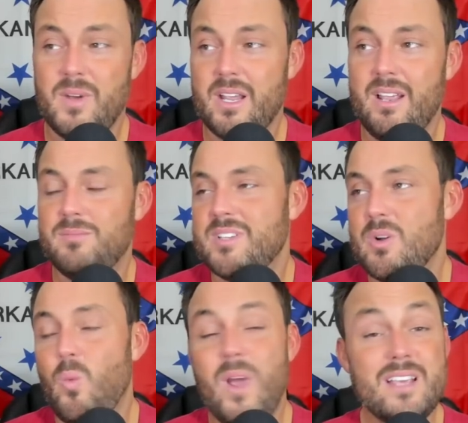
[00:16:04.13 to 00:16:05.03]
Like, is it
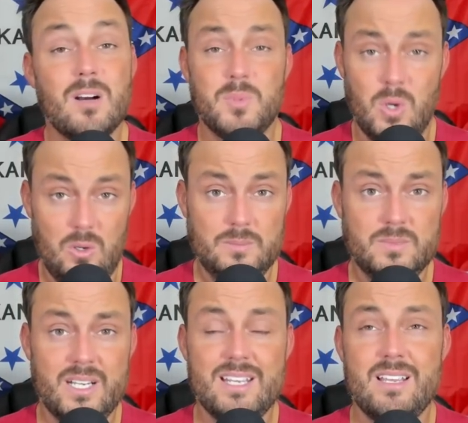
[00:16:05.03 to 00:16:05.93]
a wake-up call?
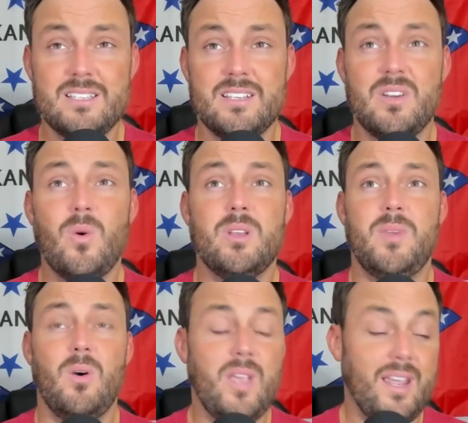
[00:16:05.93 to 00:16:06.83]
Like, is it going to
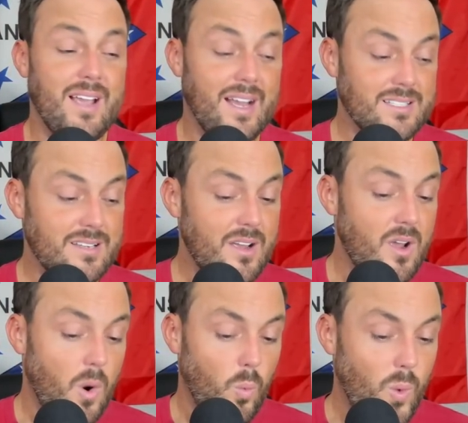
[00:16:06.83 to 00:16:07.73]
be, okay, guys,
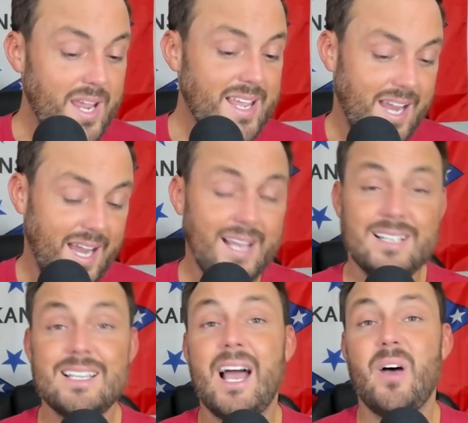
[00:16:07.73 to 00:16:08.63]
we can't
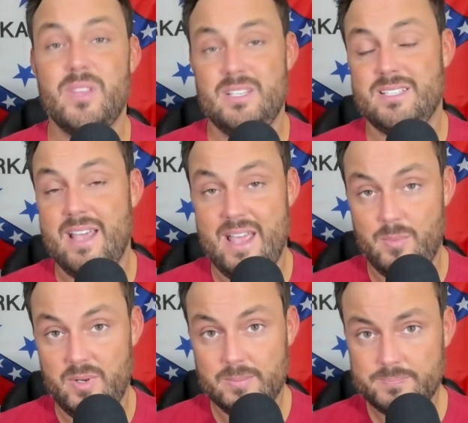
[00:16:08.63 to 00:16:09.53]
allow this to happen.
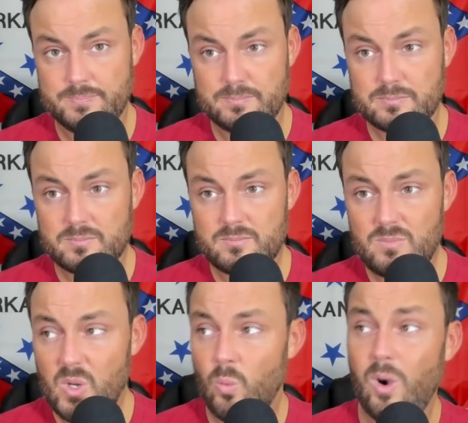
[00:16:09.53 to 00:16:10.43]

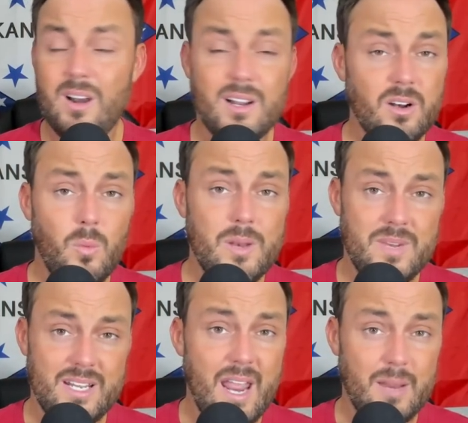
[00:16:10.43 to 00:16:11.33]
We're not going to win
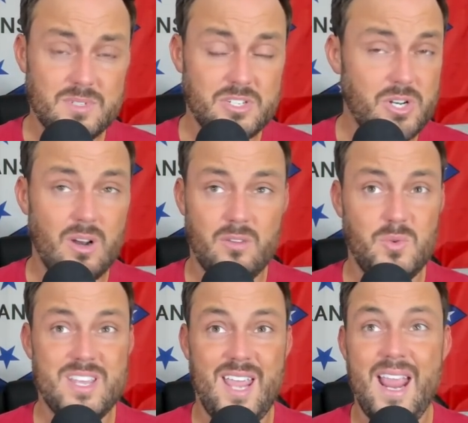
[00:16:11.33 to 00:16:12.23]
many games this year if
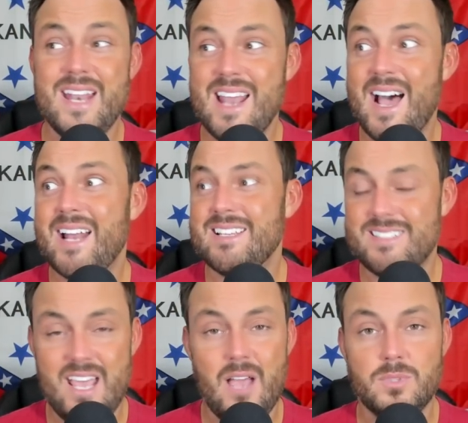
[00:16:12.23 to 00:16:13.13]
we cannot
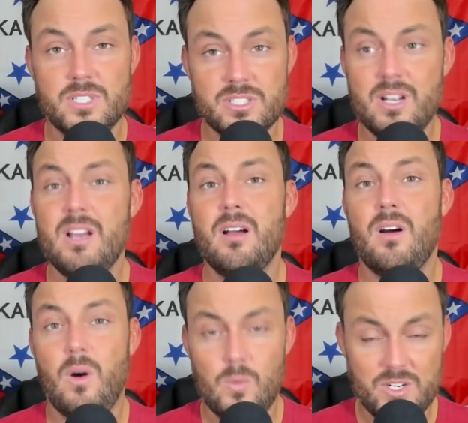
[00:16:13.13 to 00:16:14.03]
establish
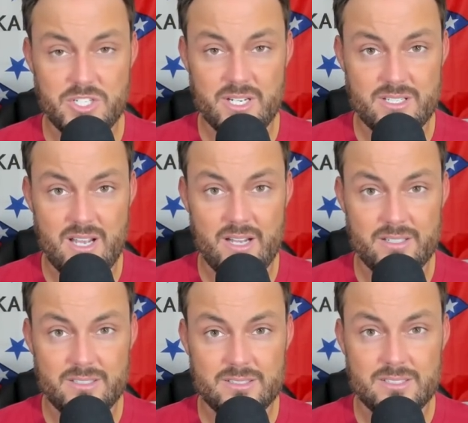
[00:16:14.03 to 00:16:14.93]
our rushing attack.
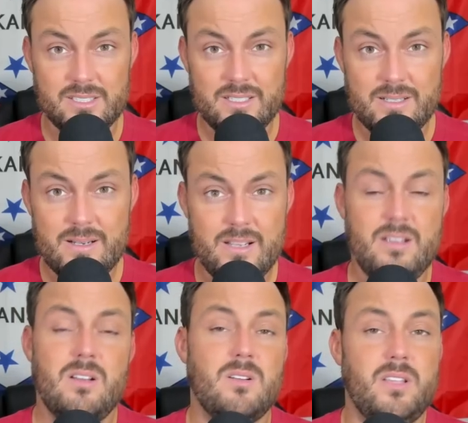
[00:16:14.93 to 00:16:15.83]

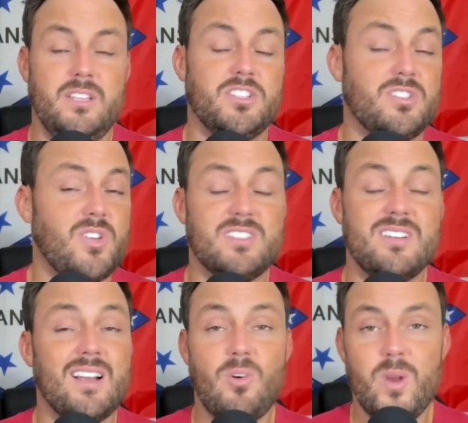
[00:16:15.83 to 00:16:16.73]
It's
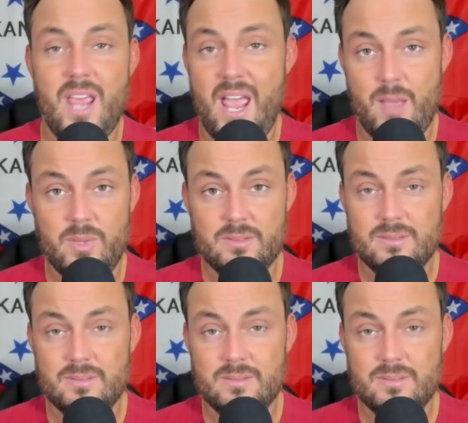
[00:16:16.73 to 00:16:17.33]
not going to happen.